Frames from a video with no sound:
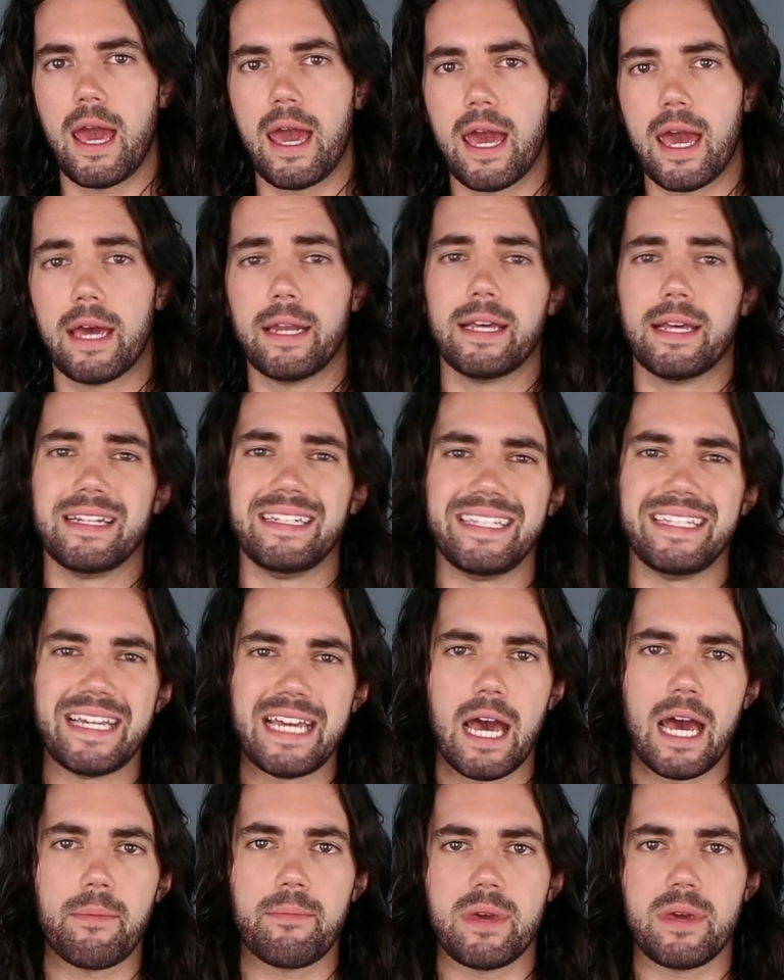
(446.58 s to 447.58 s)
and
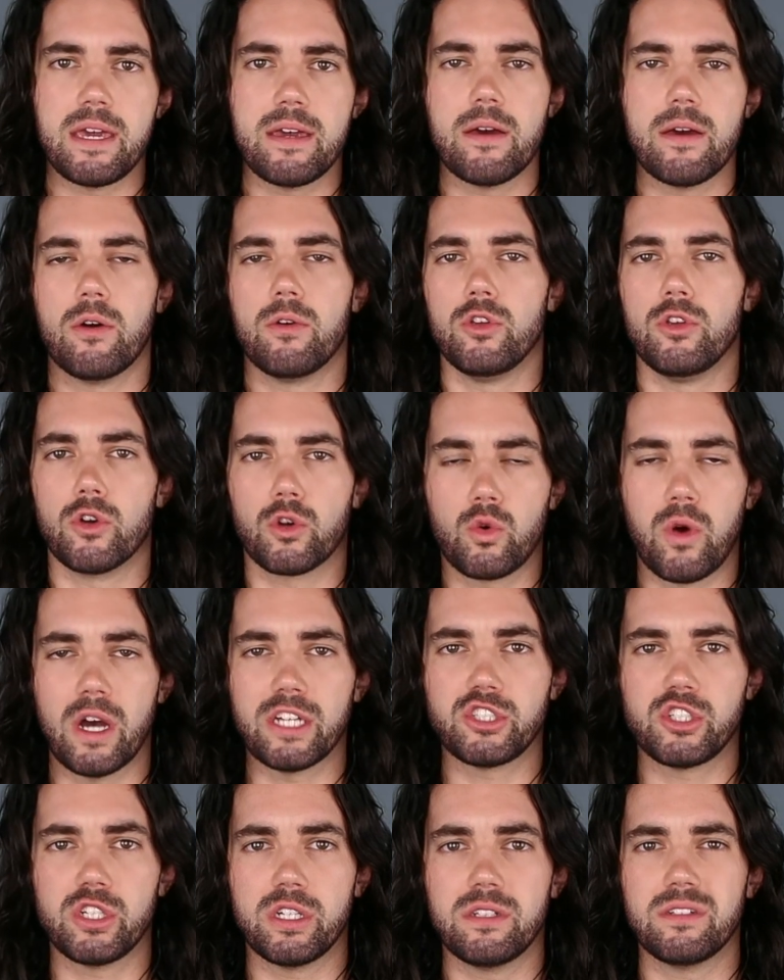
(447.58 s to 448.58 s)
DM me your
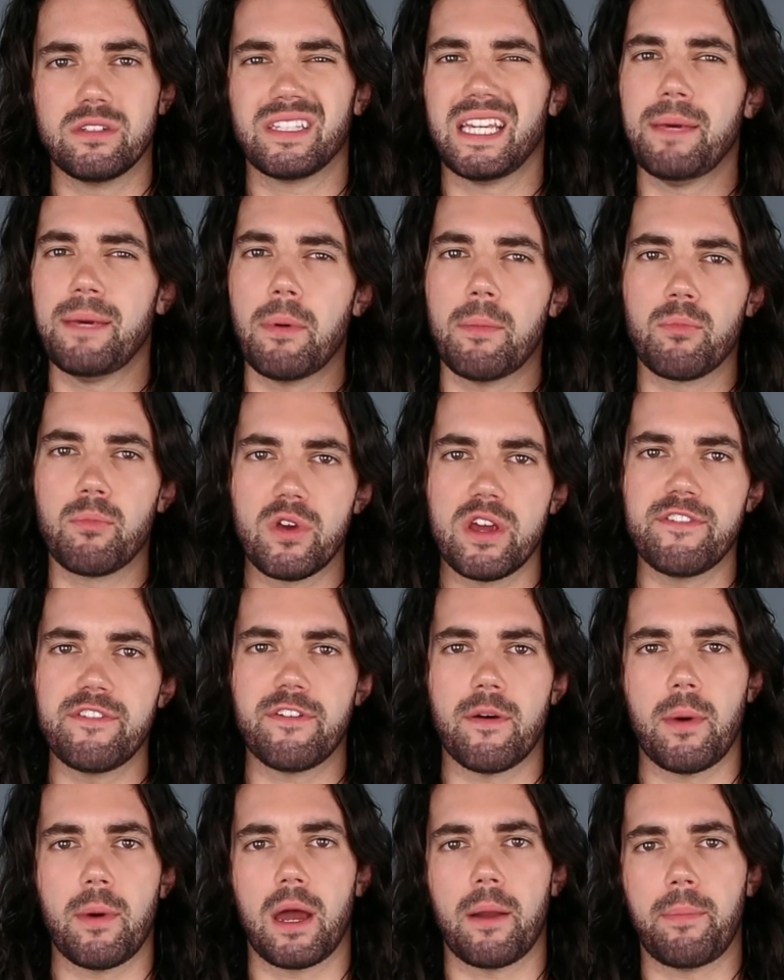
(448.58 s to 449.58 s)
question. Keep it
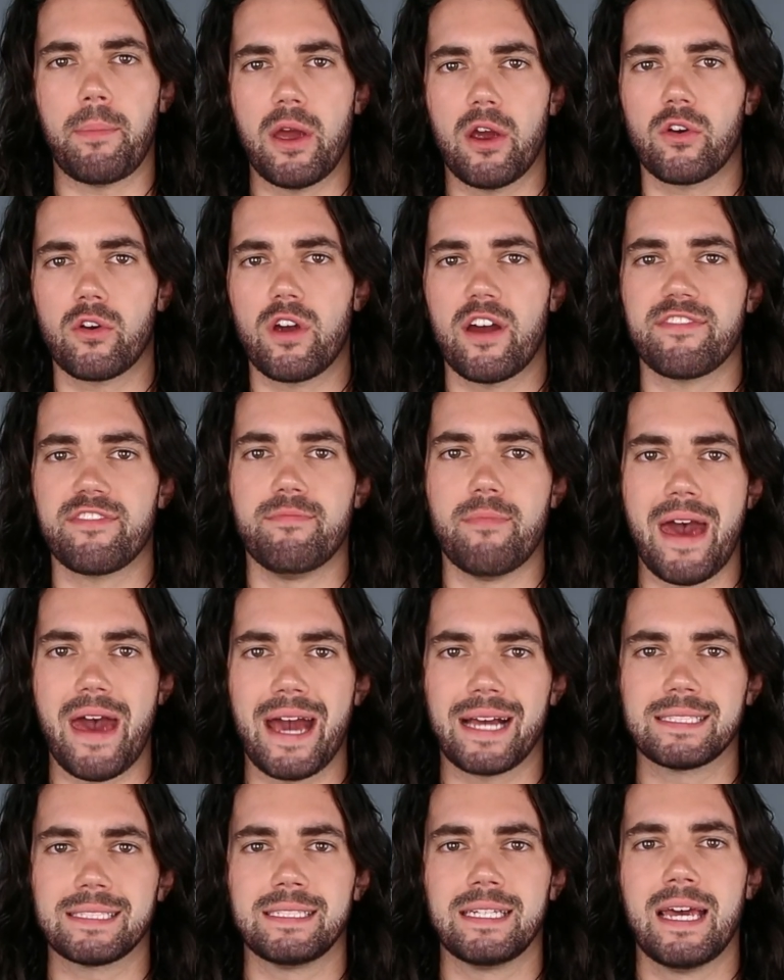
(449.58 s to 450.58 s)
brief, about a paragraph
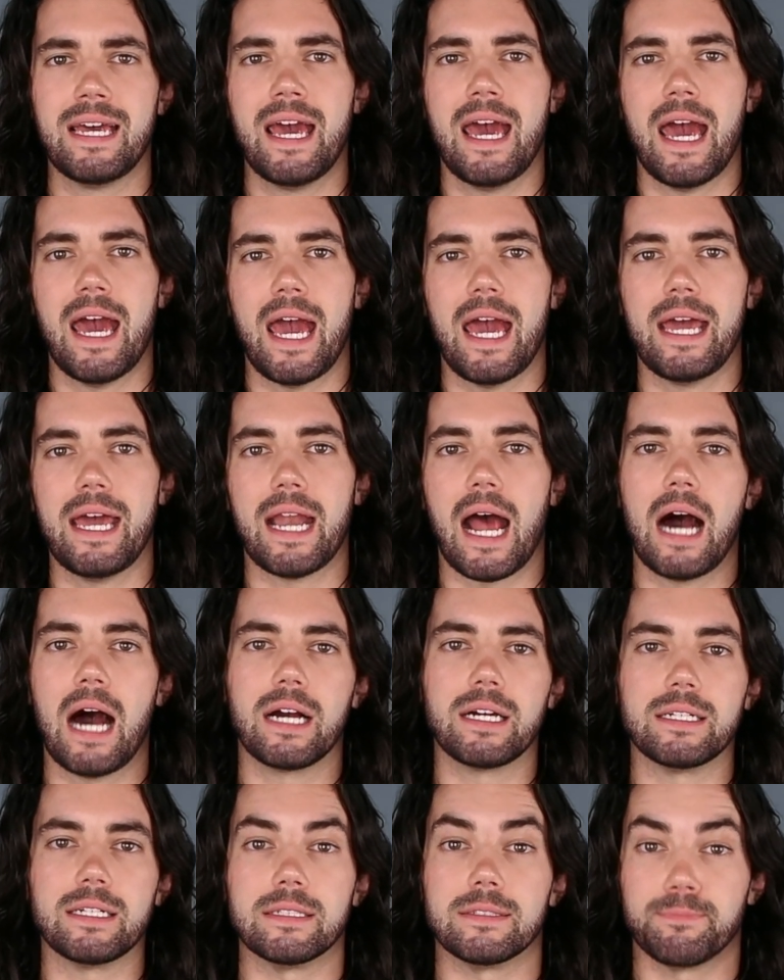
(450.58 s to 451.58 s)
max, and
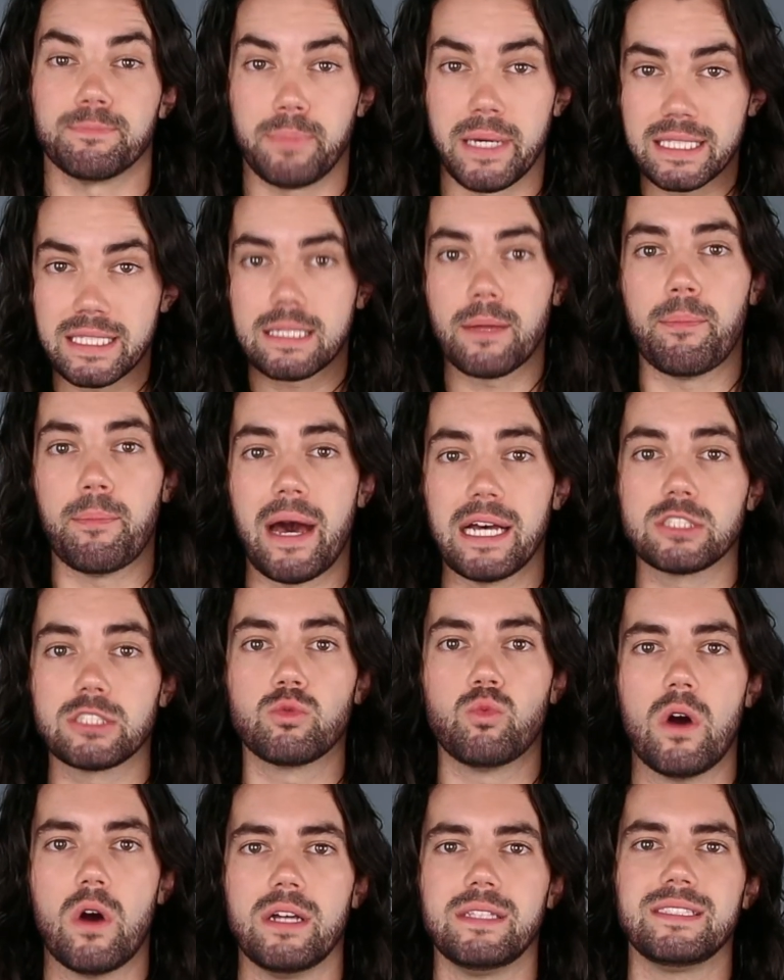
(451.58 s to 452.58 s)
I'll pick the
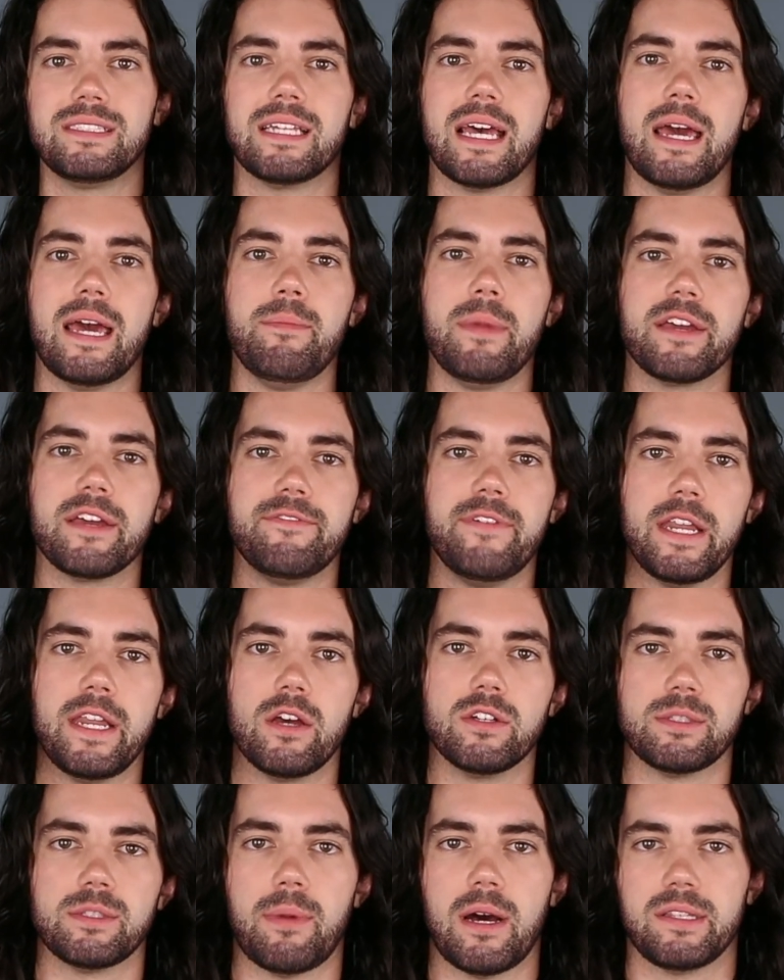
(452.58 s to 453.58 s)
best ones and make
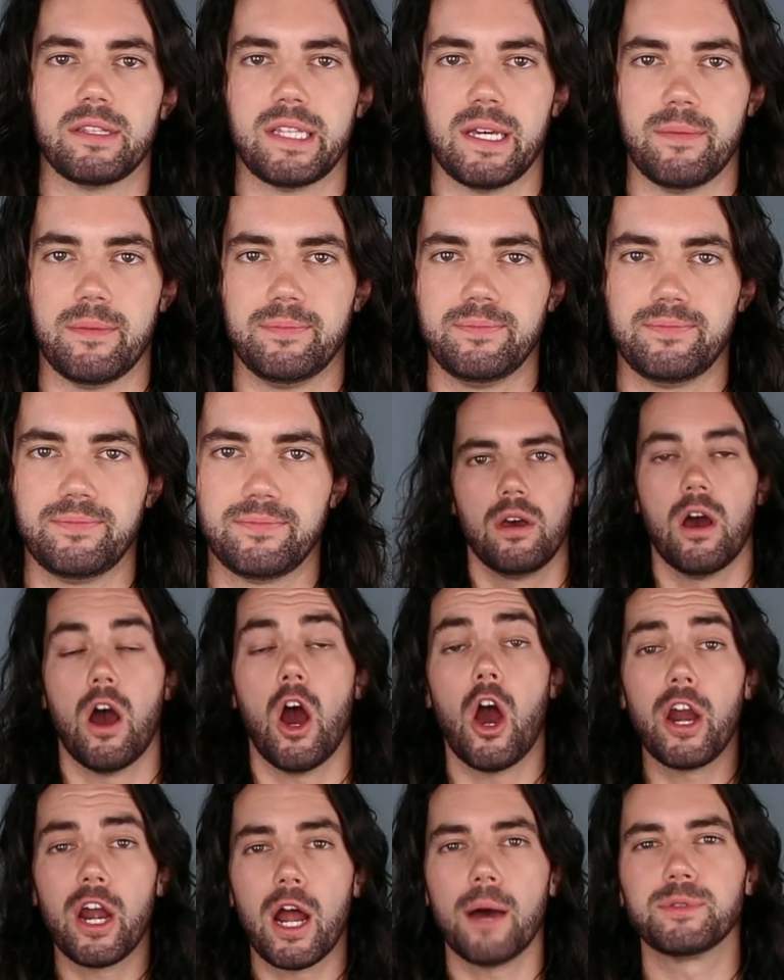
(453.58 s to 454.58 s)
videos about them.
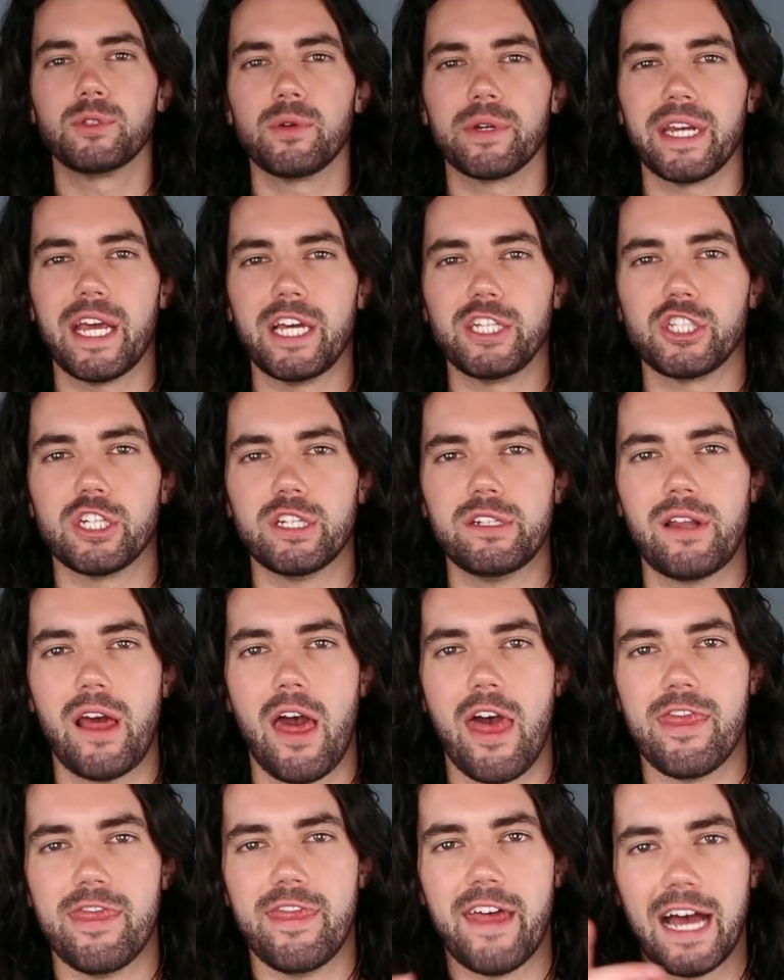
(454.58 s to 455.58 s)
All right, Upswing Nation,
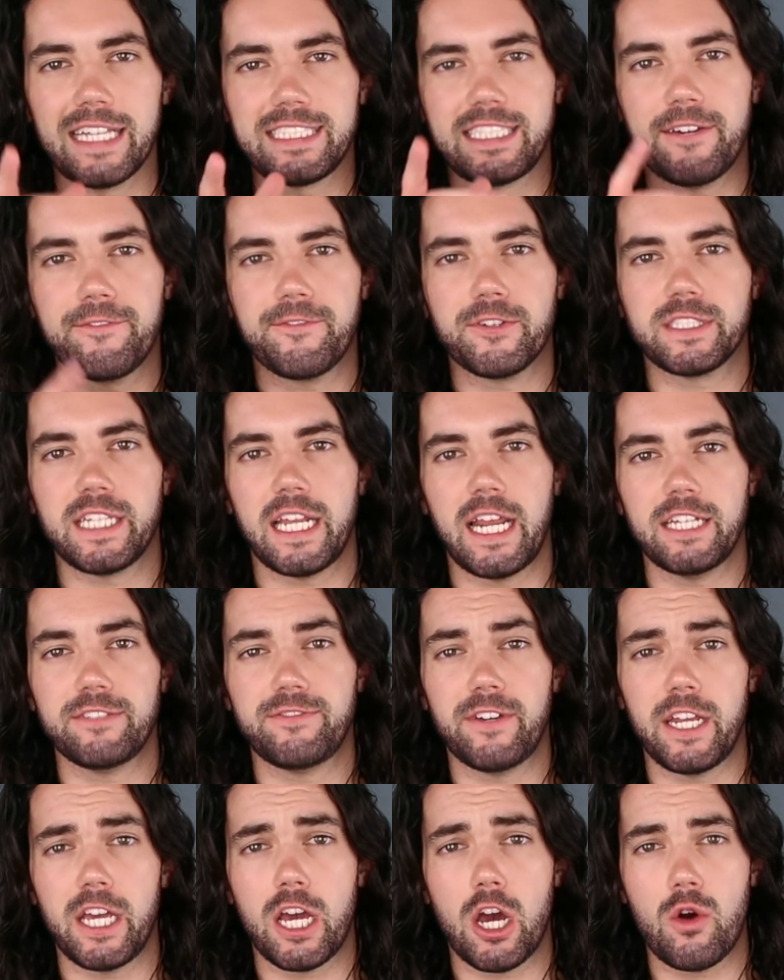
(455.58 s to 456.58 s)
that's it for
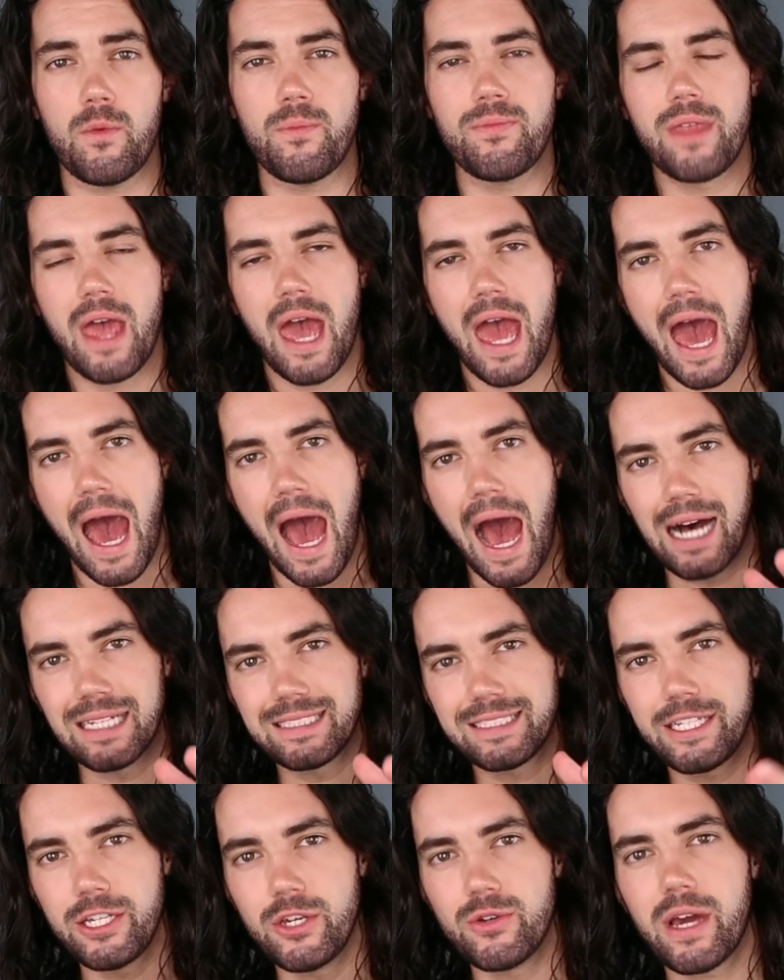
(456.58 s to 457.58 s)
today's video. I'll
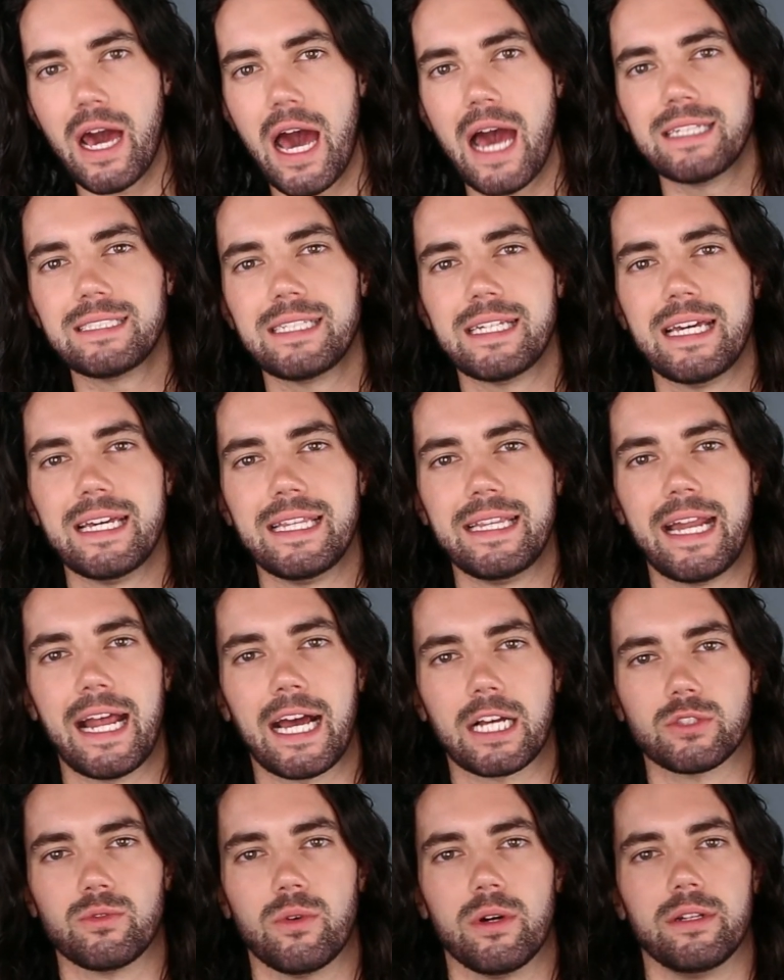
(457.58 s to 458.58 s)
see you guys in the
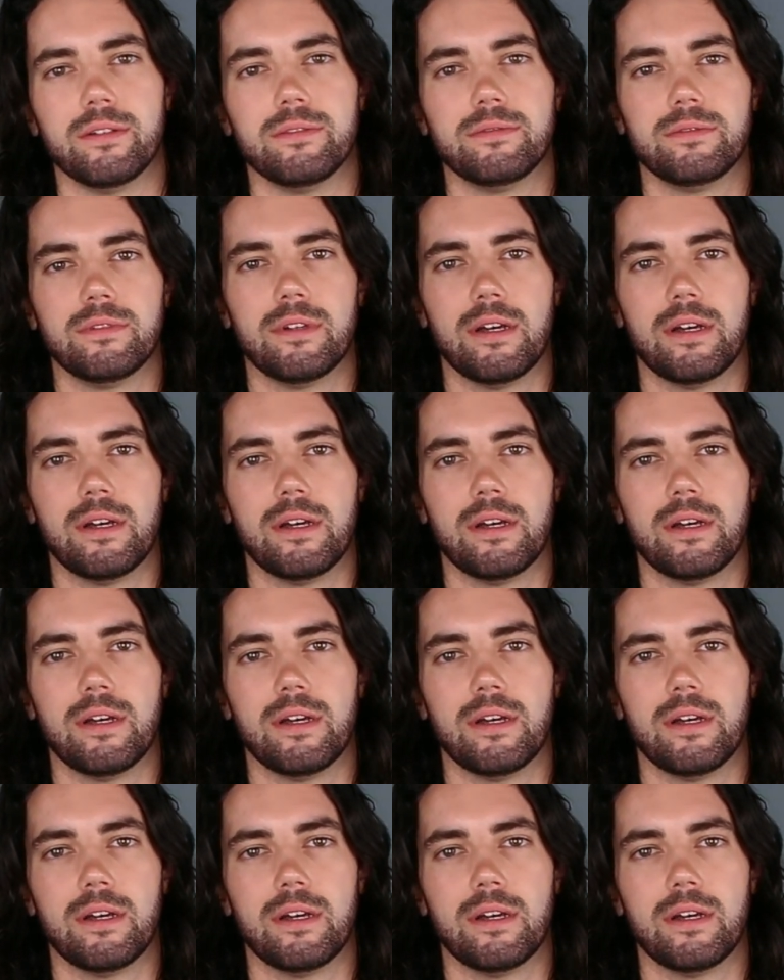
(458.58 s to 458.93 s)
next one.